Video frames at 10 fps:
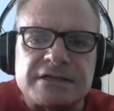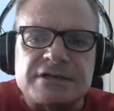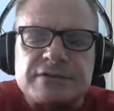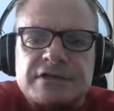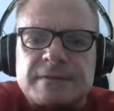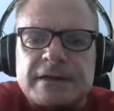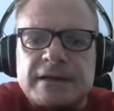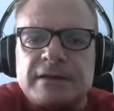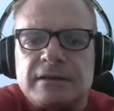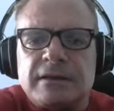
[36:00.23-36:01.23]
to
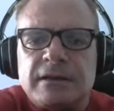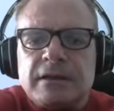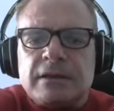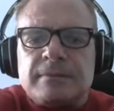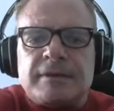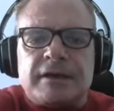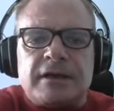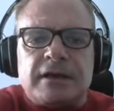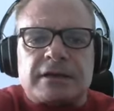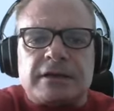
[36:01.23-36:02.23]
explain but
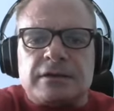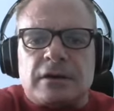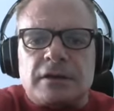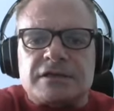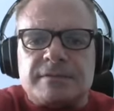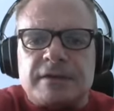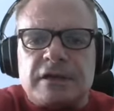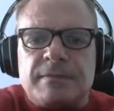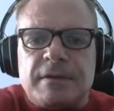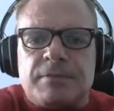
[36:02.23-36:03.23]
it can ultimately
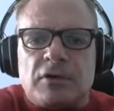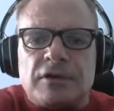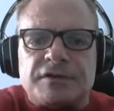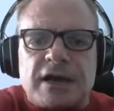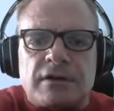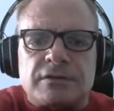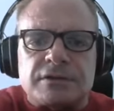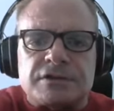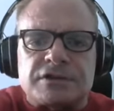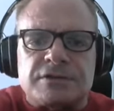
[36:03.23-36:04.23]
be boiled down
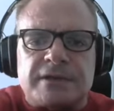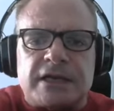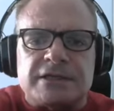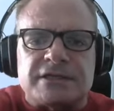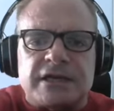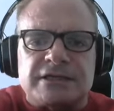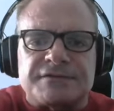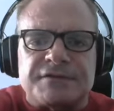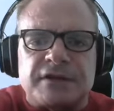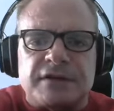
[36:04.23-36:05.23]
to an intense
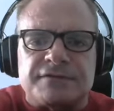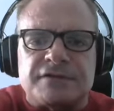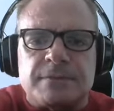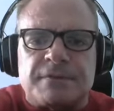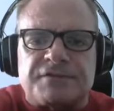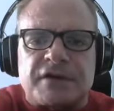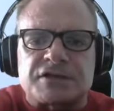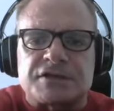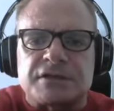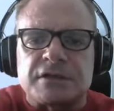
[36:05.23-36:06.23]
feeling of deep
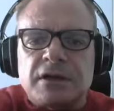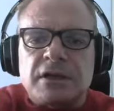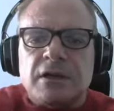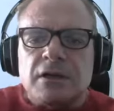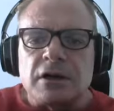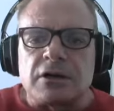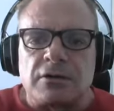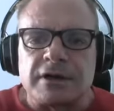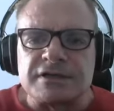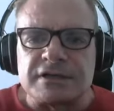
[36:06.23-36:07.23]
affection,
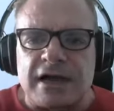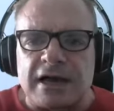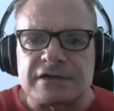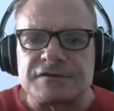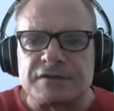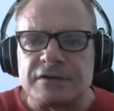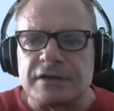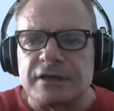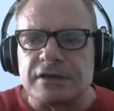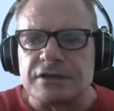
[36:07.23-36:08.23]
according to the Oxford
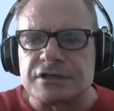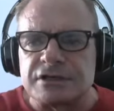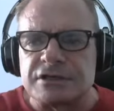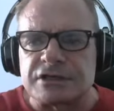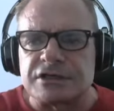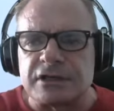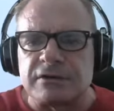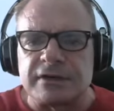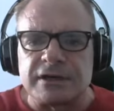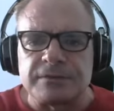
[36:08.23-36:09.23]
English
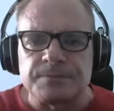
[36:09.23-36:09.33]
Dictionary.